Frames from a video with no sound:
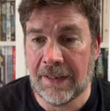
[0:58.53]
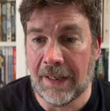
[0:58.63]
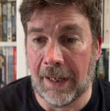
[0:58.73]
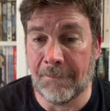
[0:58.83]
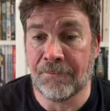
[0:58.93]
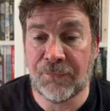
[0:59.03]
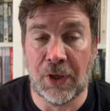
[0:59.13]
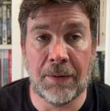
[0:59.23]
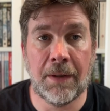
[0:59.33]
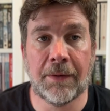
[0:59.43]
Um, so
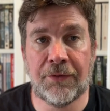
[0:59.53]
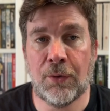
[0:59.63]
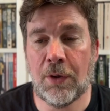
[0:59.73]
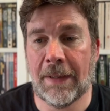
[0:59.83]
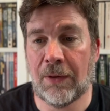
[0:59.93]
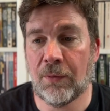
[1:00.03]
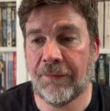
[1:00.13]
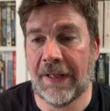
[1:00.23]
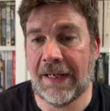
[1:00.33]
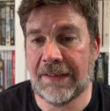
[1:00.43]
I'm going to talk about all of
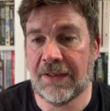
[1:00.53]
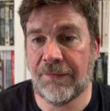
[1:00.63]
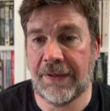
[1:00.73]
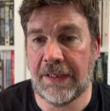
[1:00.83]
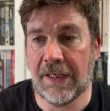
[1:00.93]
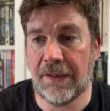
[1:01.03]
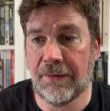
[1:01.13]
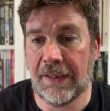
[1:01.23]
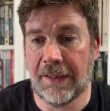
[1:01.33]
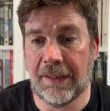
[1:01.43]
that in this video,
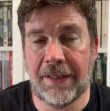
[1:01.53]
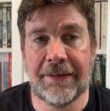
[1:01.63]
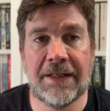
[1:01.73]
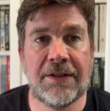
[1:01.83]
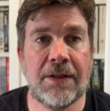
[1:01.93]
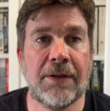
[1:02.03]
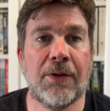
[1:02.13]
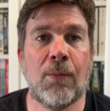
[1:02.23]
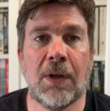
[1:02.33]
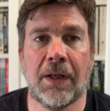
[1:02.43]
uh, and then do the
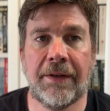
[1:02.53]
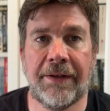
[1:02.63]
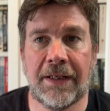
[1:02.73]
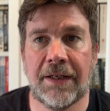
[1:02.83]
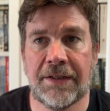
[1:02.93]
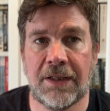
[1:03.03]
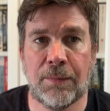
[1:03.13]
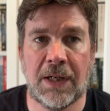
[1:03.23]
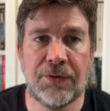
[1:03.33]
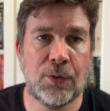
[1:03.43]
normal kind of thing I do,
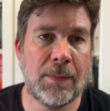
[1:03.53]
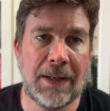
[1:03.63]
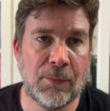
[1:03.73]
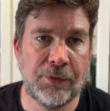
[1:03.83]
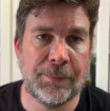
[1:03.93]
where I talk about what's